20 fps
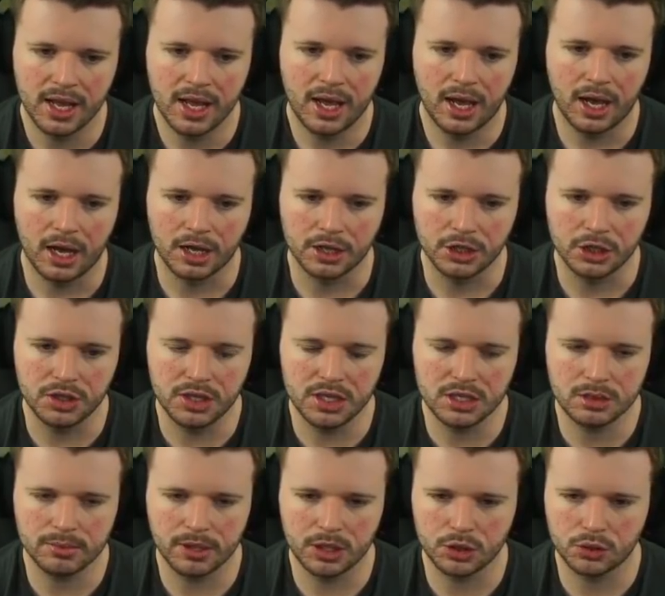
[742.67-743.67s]
And you need to
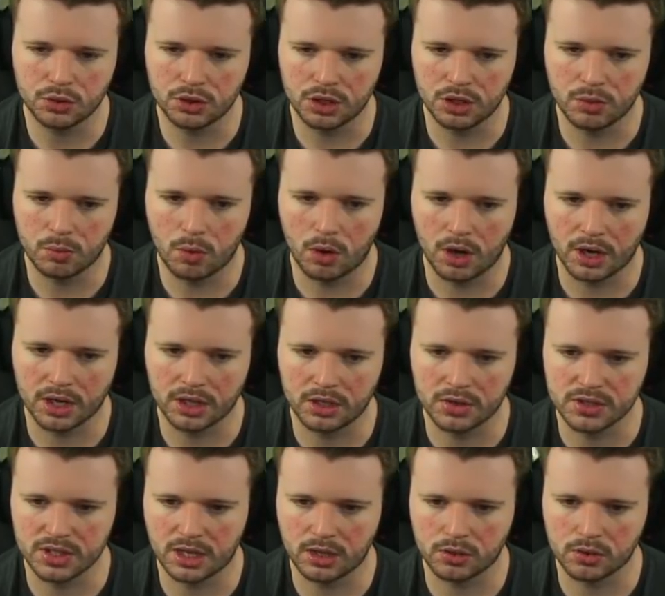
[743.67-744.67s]
make sure that you're working those
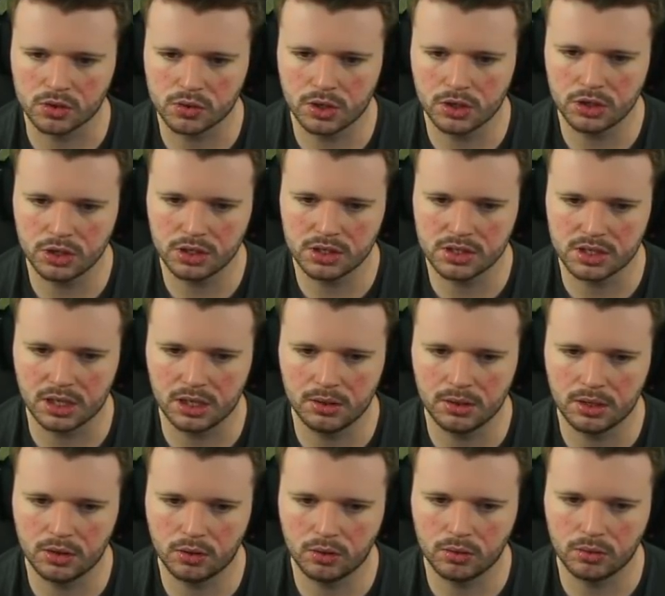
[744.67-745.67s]
angles. So as you can see,
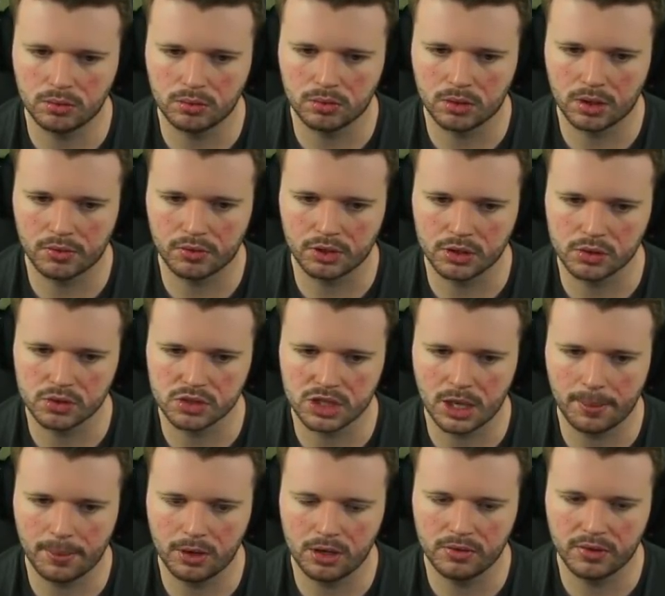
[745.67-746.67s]
go for a little step
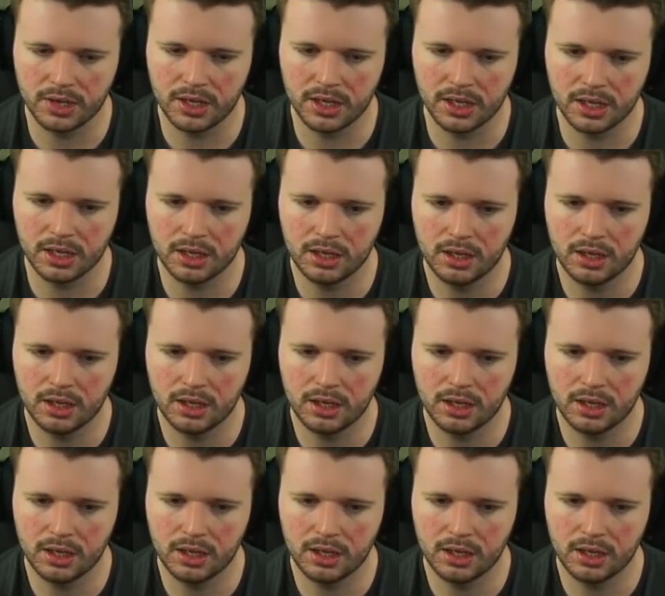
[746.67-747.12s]
over here.